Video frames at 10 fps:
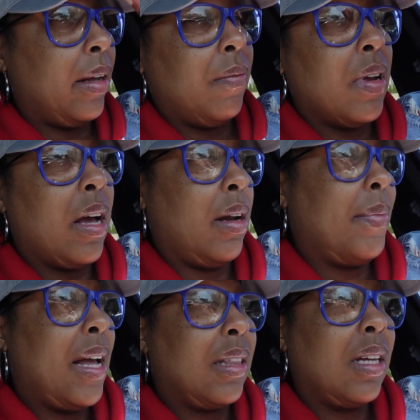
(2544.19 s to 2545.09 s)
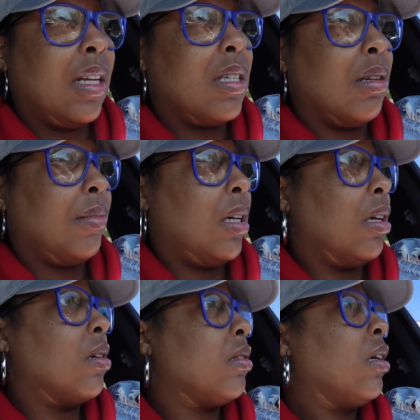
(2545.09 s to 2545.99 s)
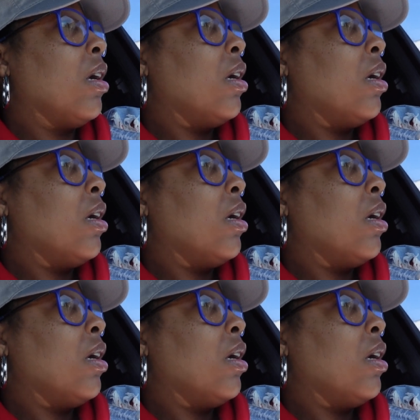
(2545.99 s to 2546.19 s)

If not, I'm going to have to get something else.